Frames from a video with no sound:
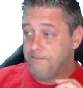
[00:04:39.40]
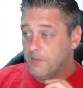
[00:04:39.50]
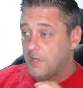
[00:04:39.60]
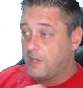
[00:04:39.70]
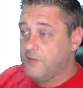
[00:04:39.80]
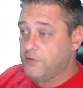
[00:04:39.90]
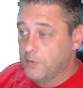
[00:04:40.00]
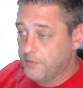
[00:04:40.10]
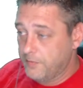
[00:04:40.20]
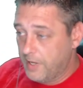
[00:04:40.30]
Like in
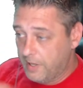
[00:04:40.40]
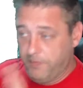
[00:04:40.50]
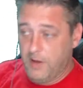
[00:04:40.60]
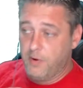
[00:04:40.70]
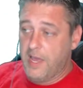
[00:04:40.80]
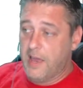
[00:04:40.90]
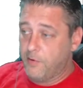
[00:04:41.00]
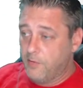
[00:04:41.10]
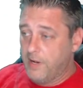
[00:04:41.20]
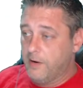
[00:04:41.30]
terms of like if that were to
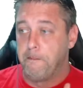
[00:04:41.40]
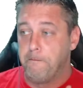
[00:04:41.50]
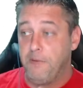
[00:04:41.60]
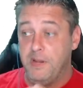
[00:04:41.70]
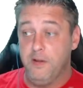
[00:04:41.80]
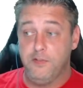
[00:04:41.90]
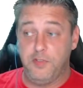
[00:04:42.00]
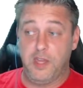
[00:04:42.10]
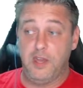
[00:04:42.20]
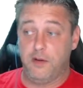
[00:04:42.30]
happen right here. But here's the
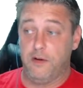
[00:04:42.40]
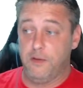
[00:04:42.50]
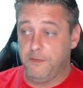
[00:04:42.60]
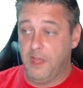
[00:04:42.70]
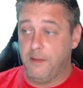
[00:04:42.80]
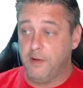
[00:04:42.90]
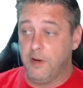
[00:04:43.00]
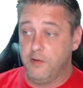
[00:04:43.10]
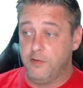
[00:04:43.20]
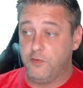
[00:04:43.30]
kicker. I'm going
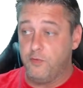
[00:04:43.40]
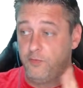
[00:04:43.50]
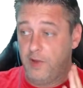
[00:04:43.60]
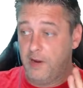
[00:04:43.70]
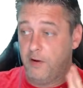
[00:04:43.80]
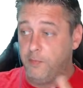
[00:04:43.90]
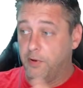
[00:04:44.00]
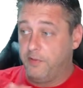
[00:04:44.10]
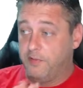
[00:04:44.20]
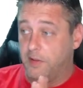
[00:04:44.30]
to just
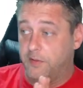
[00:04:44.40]
put this out there.